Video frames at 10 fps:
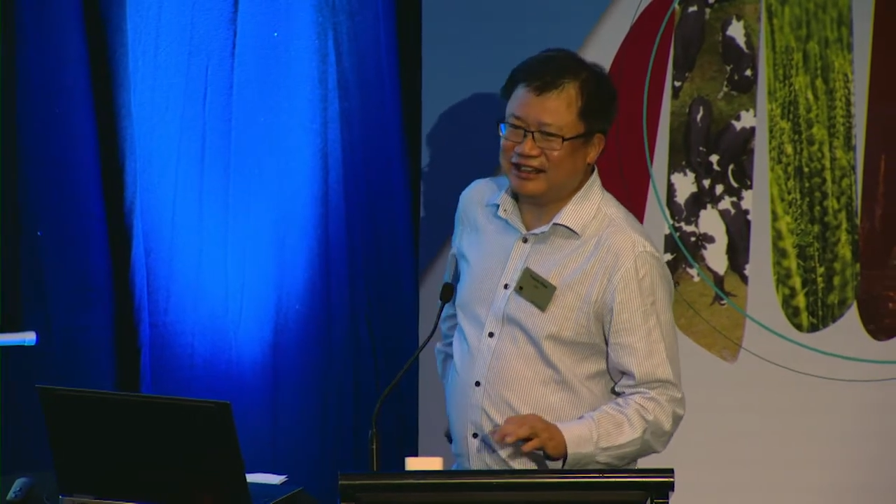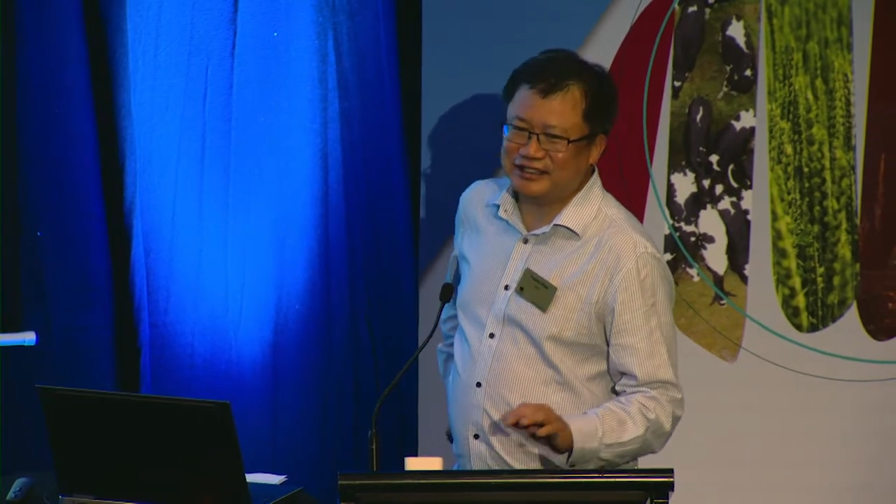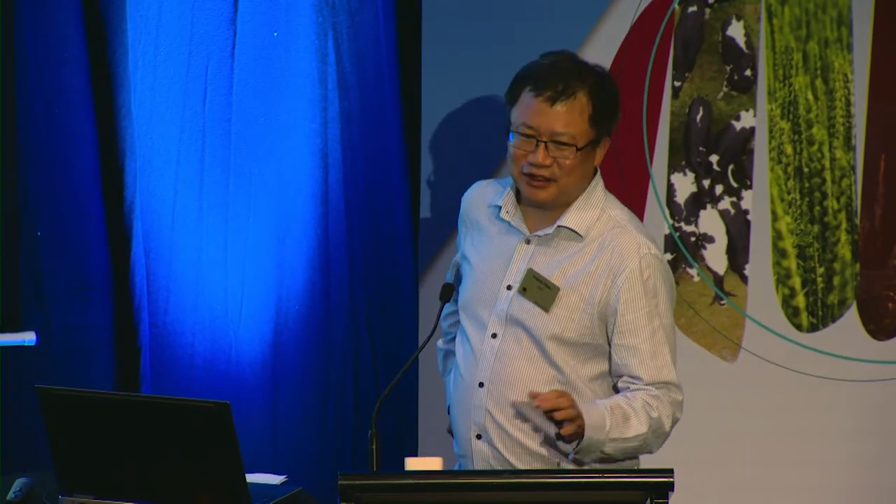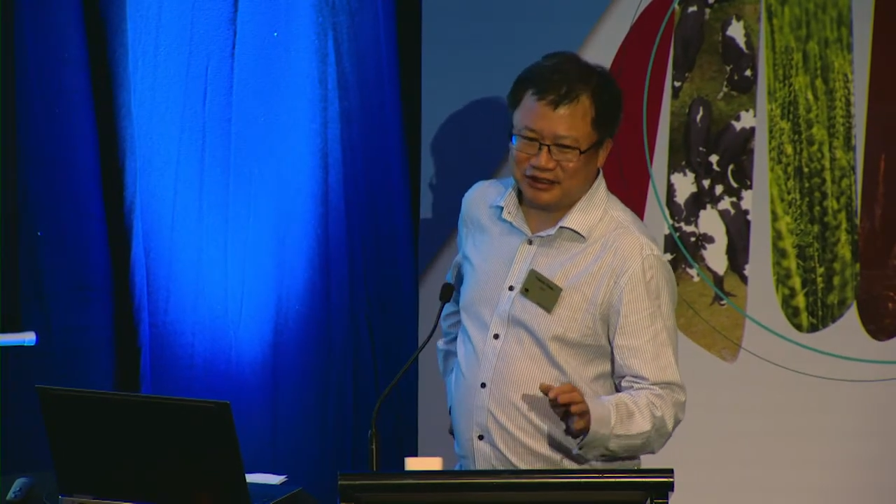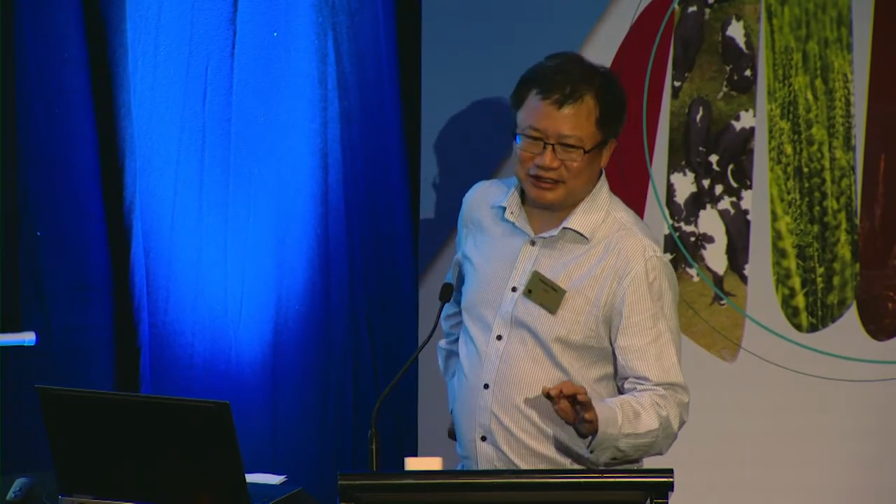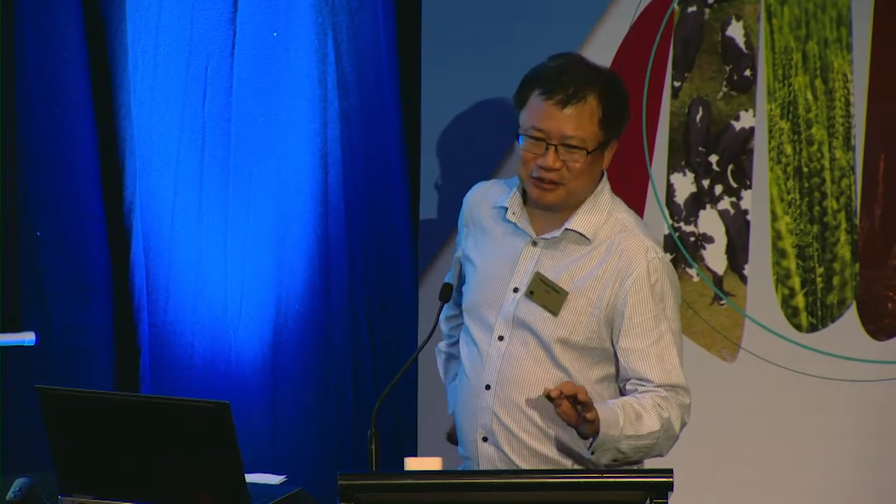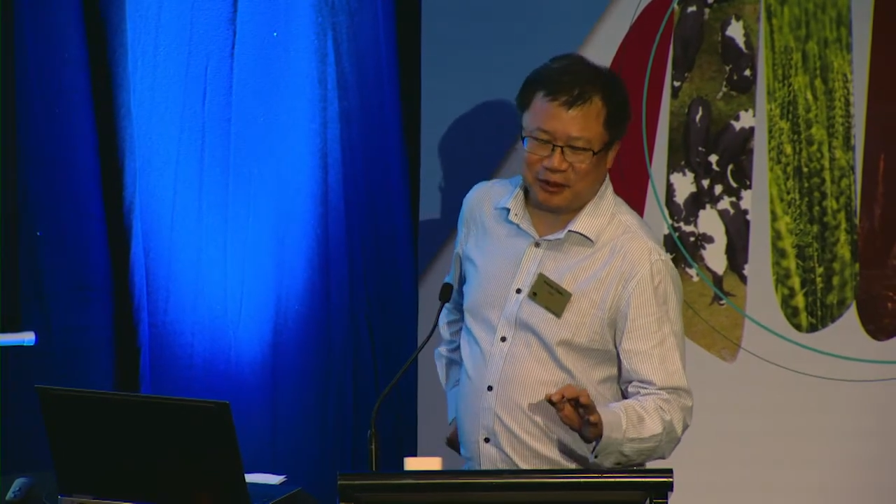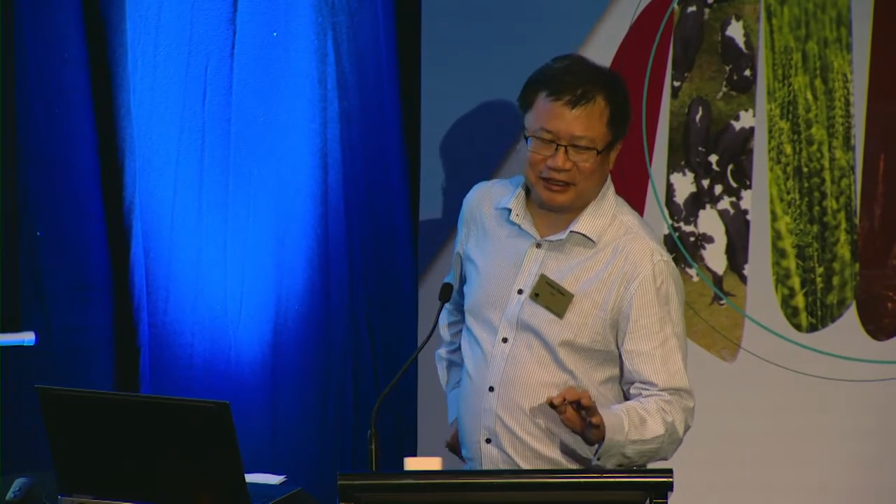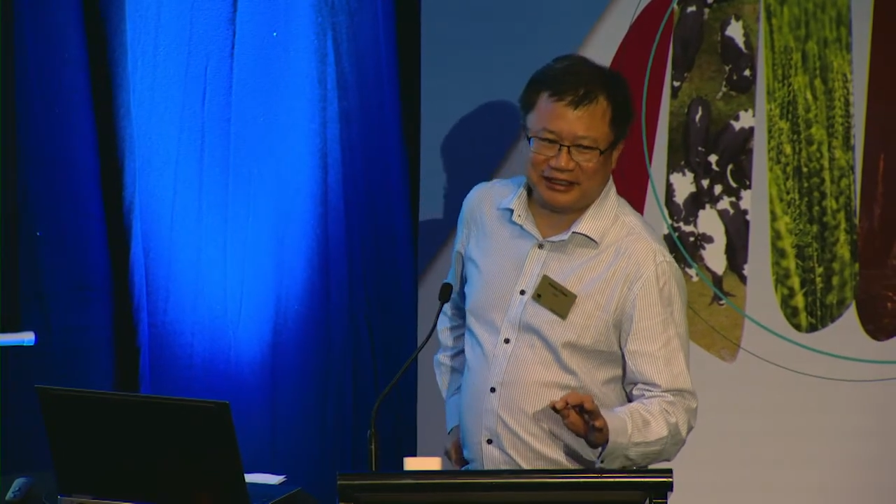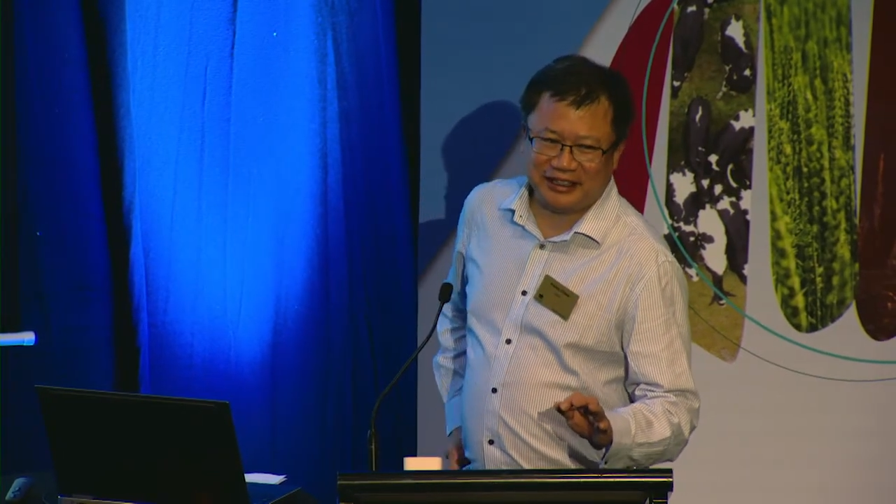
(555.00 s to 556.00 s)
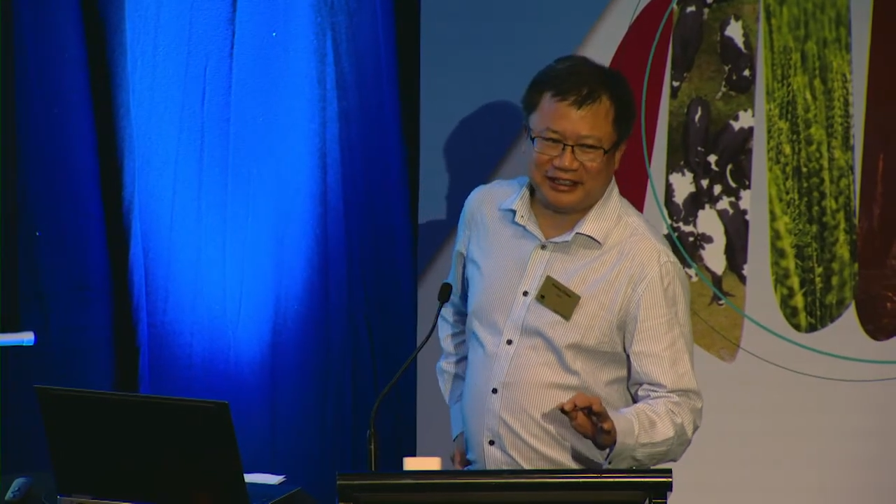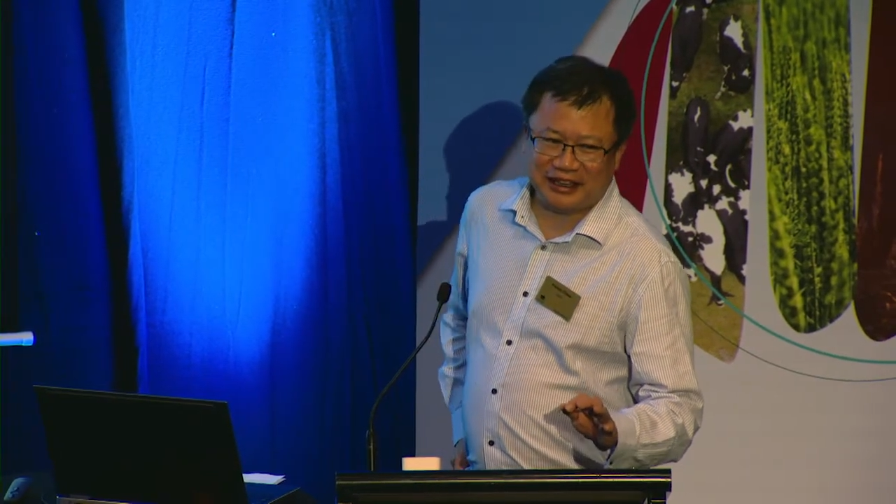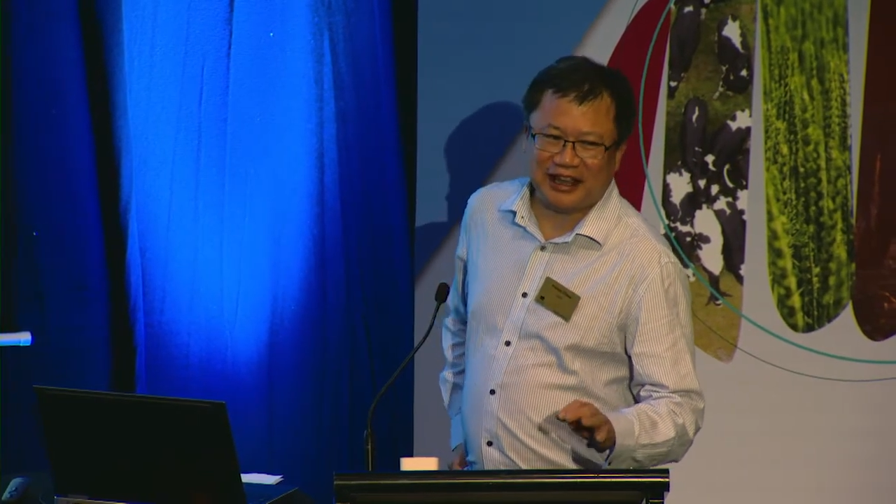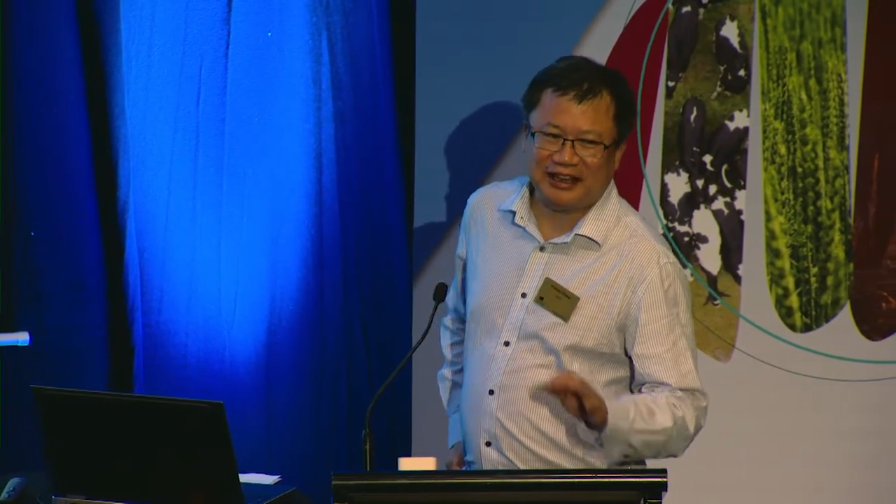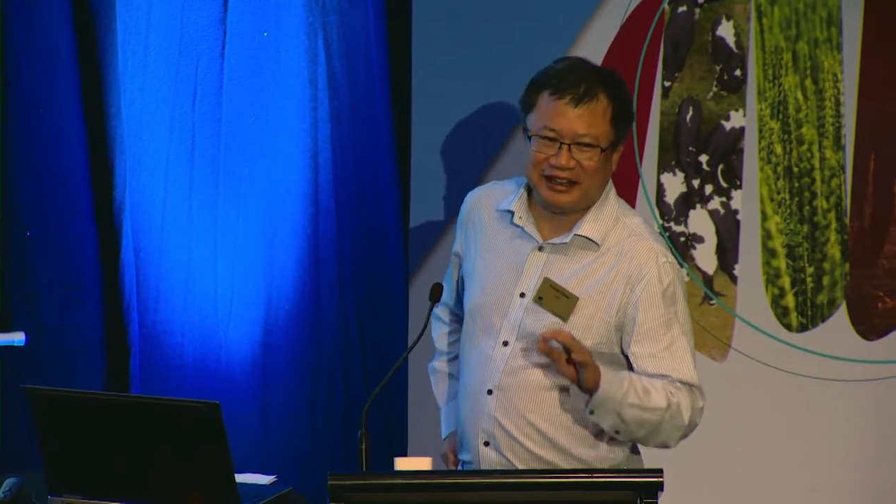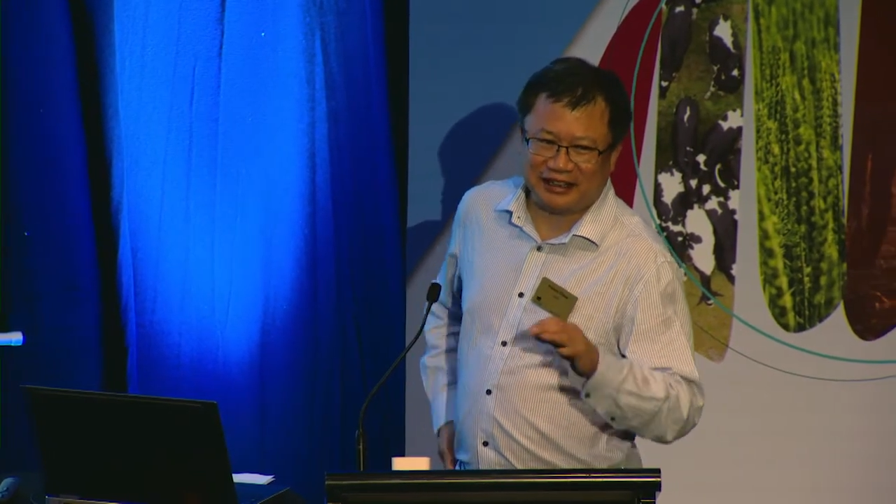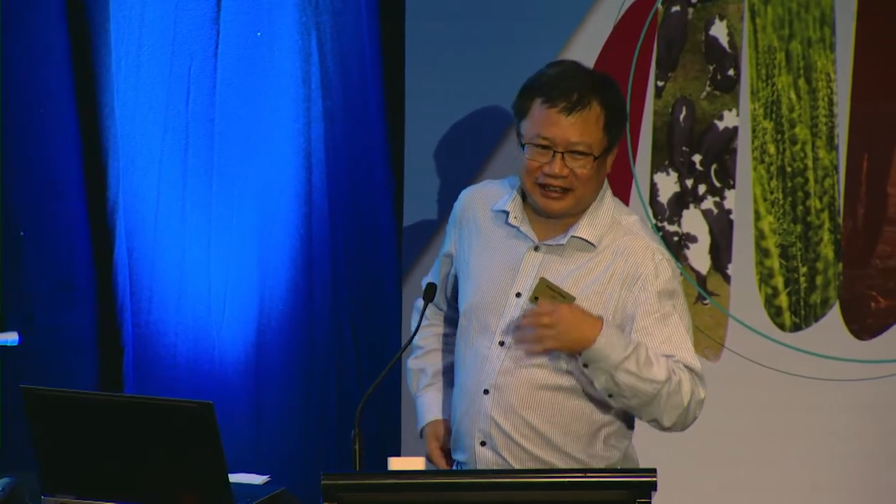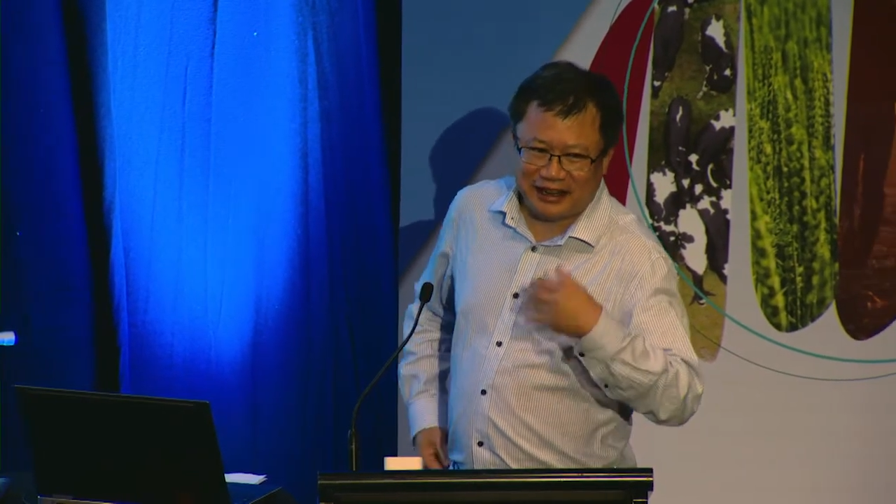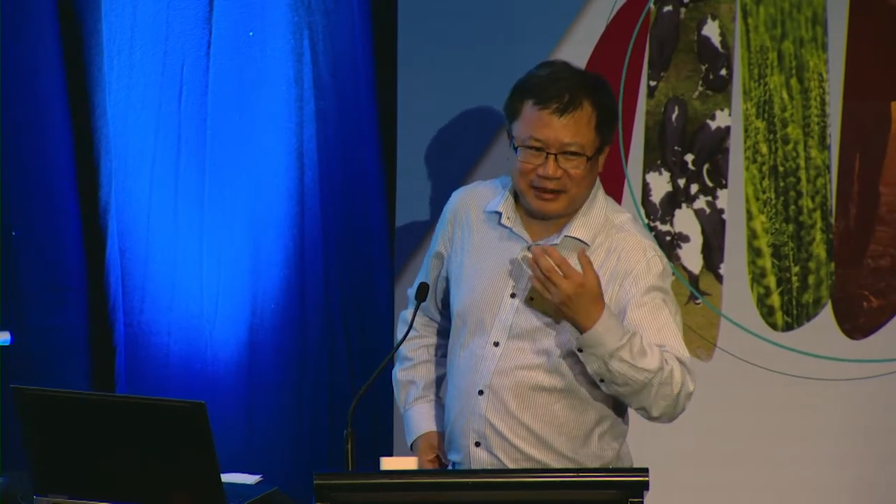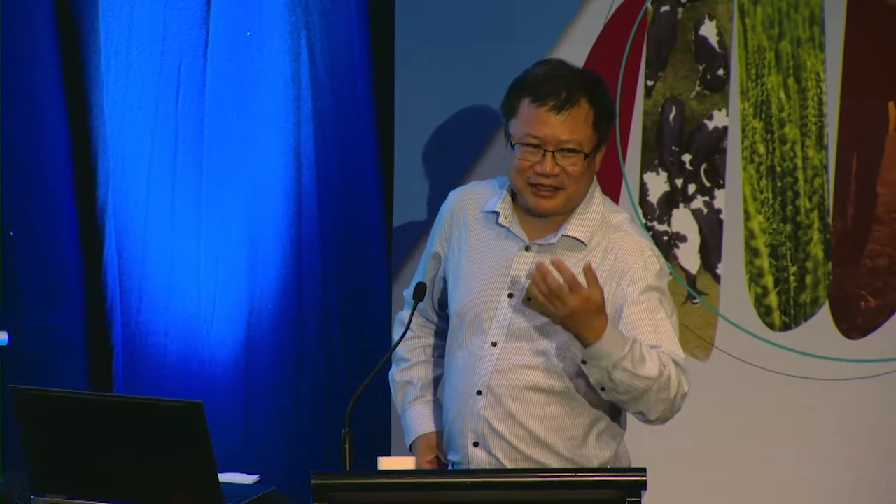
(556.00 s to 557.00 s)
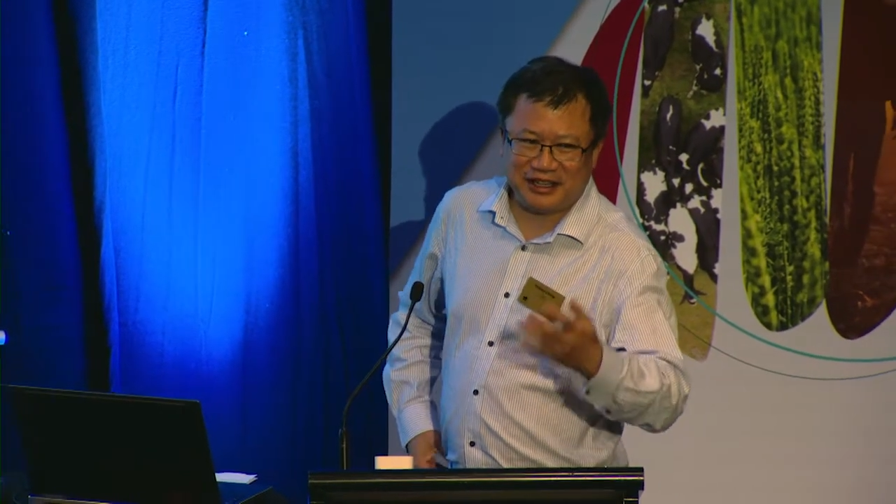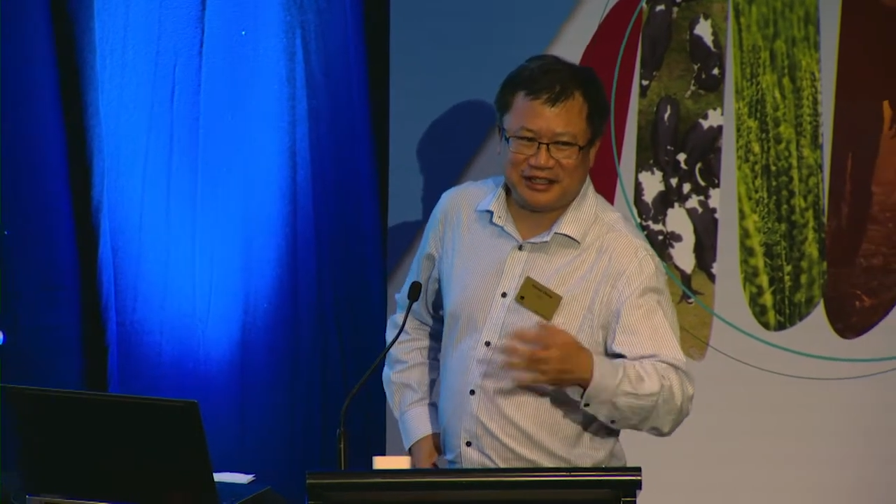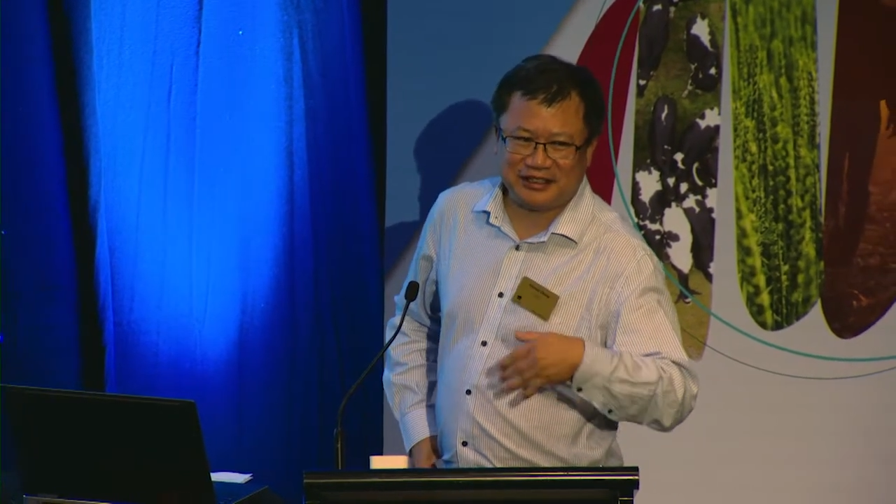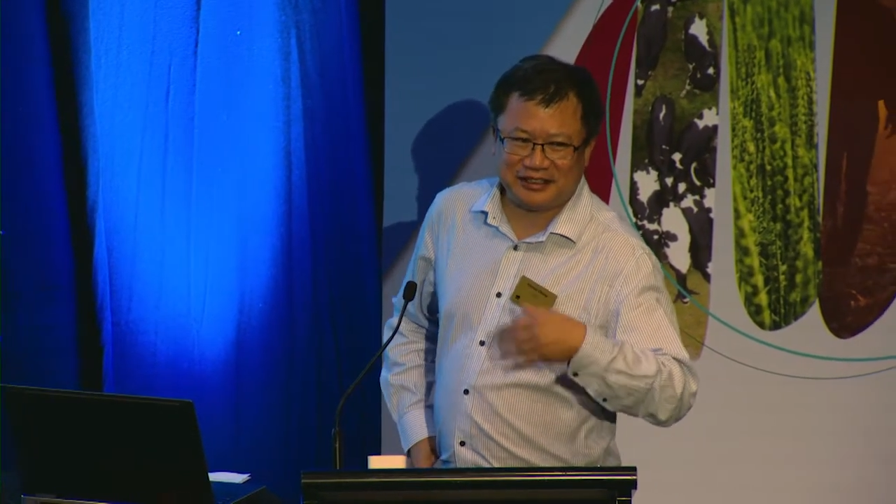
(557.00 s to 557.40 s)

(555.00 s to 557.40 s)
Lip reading: not just a water thing. Climate change